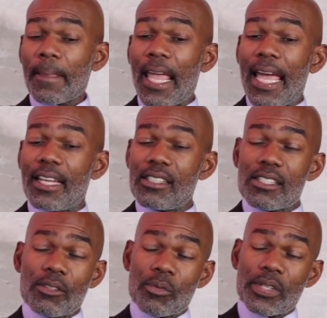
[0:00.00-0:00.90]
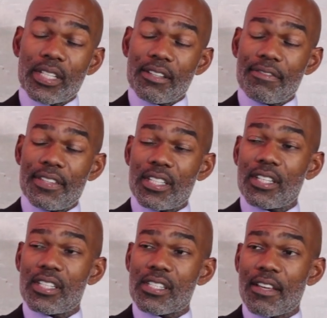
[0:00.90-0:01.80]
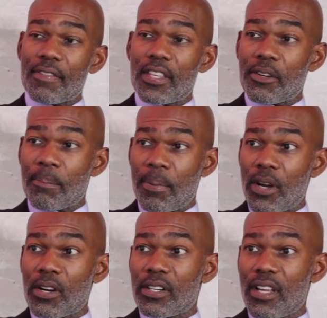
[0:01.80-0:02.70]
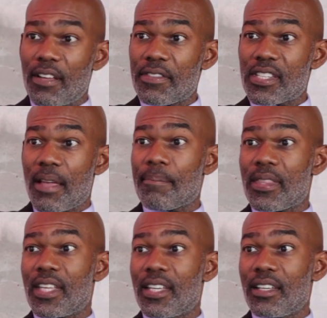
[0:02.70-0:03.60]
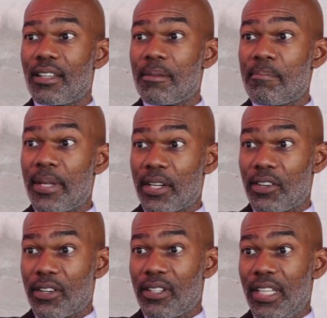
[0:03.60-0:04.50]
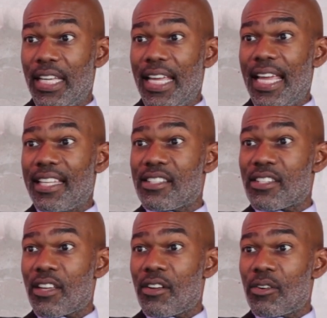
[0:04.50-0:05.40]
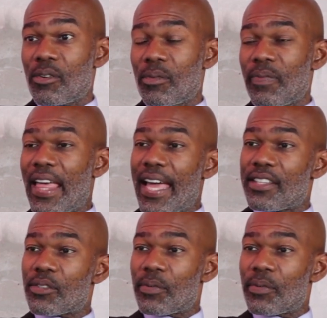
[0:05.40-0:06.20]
and to really feel as if they're part of something bigger. And so that's